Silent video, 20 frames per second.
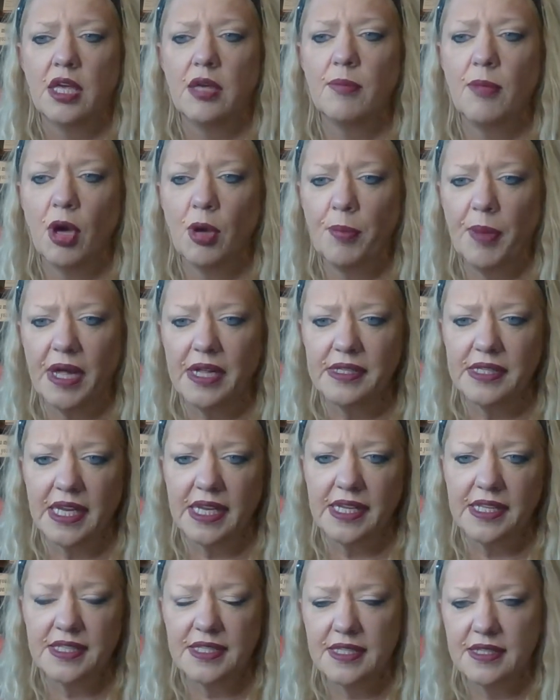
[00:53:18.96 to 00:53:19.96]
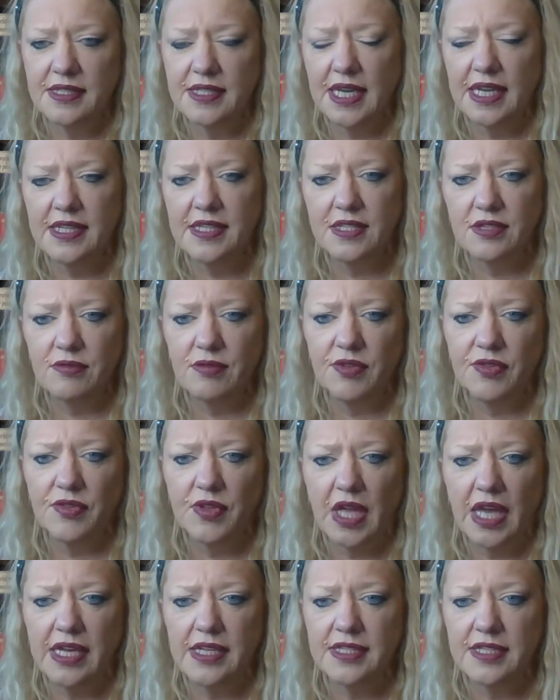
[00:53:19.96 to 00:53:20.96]
mobile data in
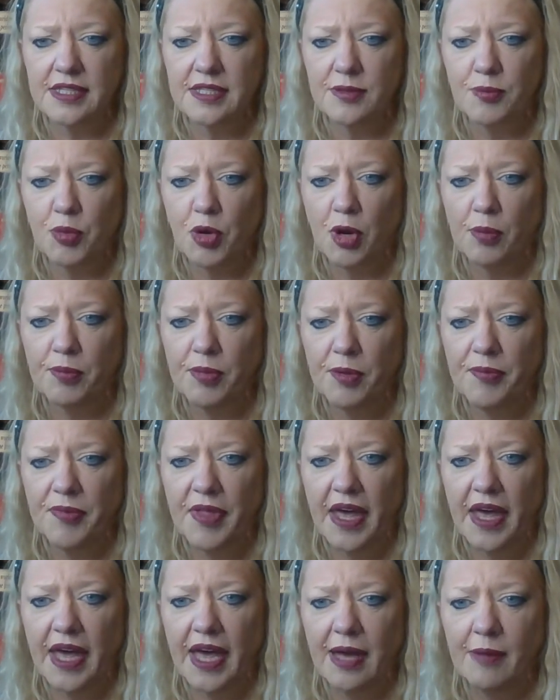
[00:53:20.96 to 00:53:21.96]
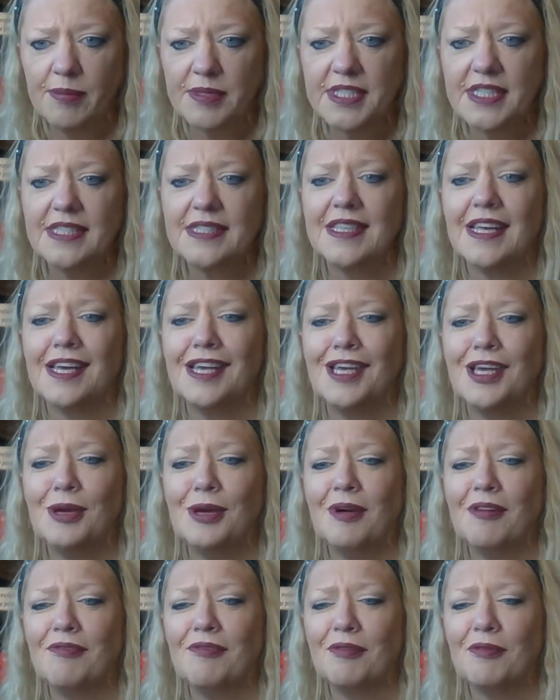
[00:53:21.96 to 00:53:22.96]
case there's a problem there. Amber says, thank
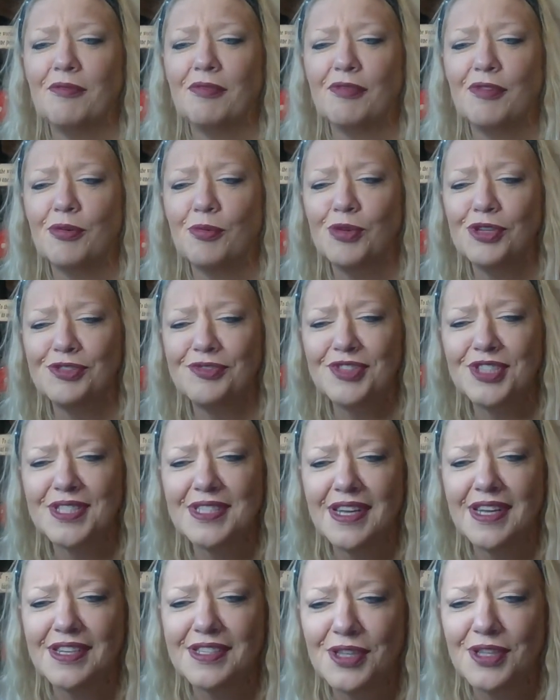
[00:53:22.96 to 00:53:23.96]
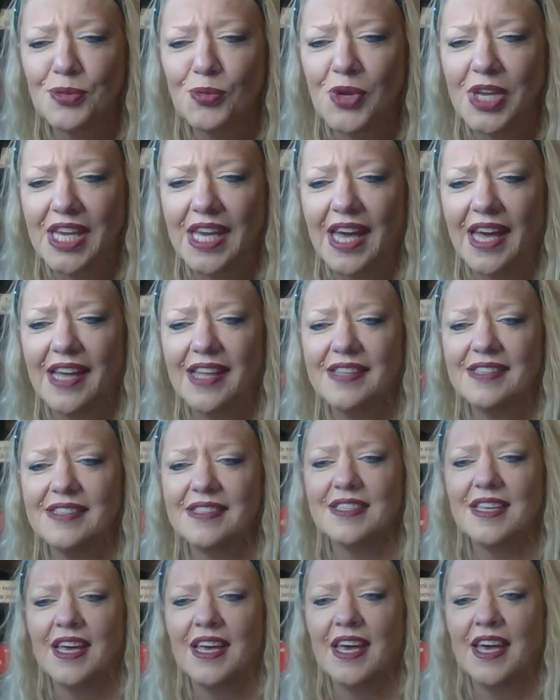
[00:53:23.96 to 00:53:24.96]
you, everyone, for a wonderful start to the
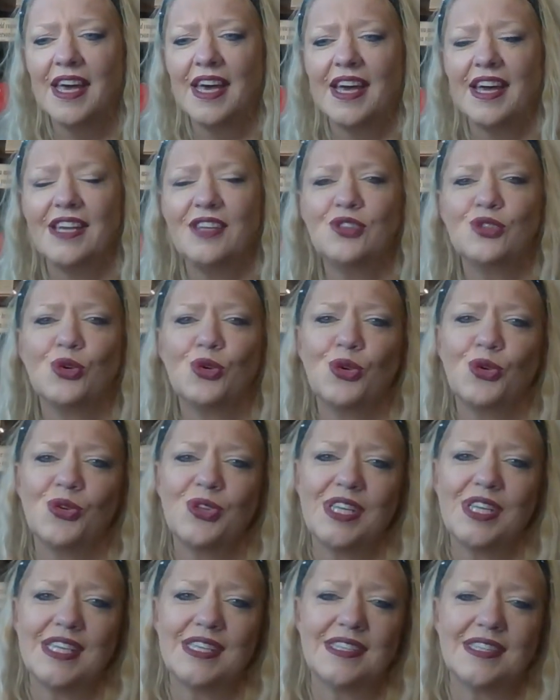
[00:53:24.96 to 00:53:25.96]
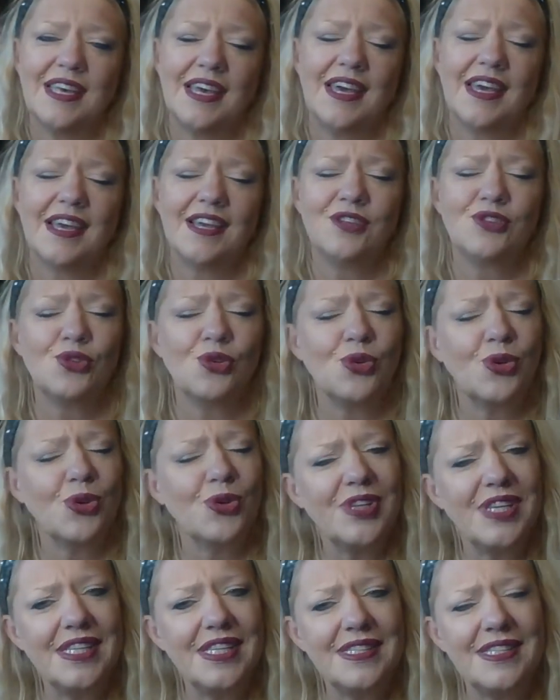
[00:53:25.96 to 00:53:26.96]
weekend. Enjoy your knitting. Enjoy
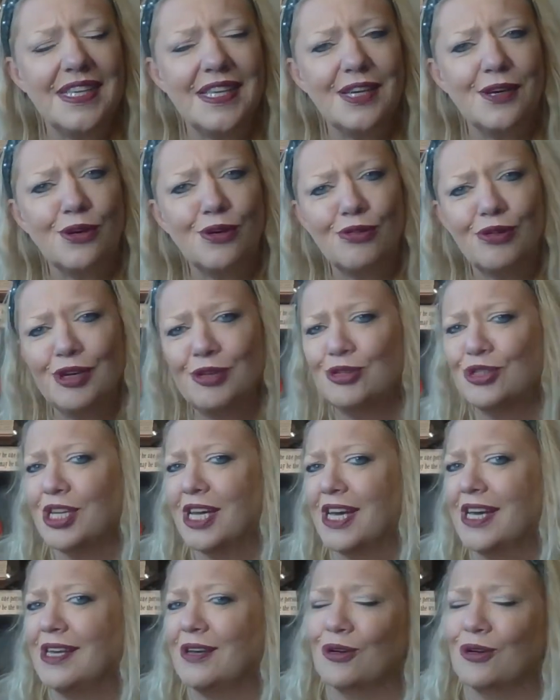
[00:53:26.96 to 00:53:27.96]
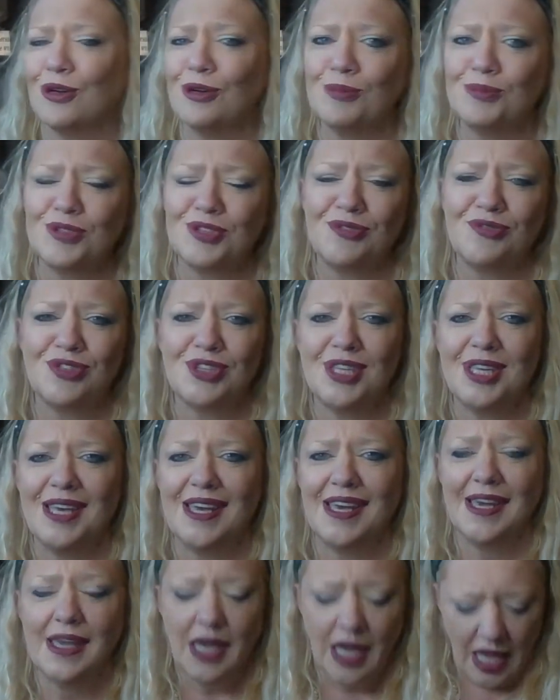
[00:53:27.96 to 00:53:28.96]
your knitting, your crochet, your cups of
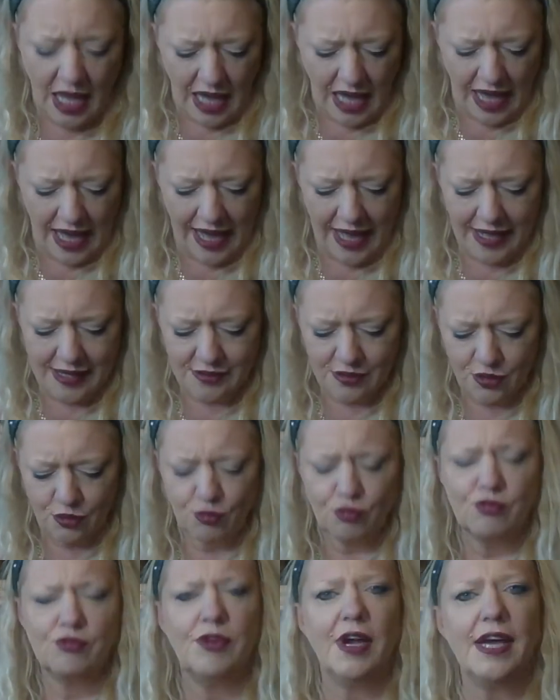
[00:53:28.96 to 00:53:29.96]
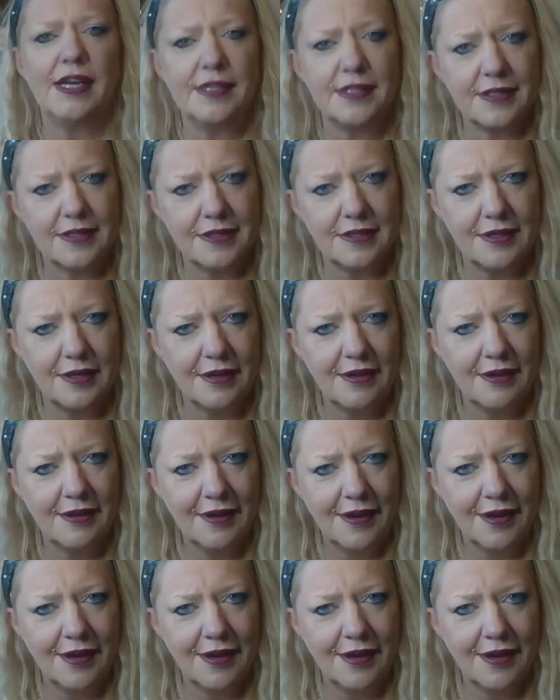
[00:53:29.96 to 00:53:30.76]
tea, and rest.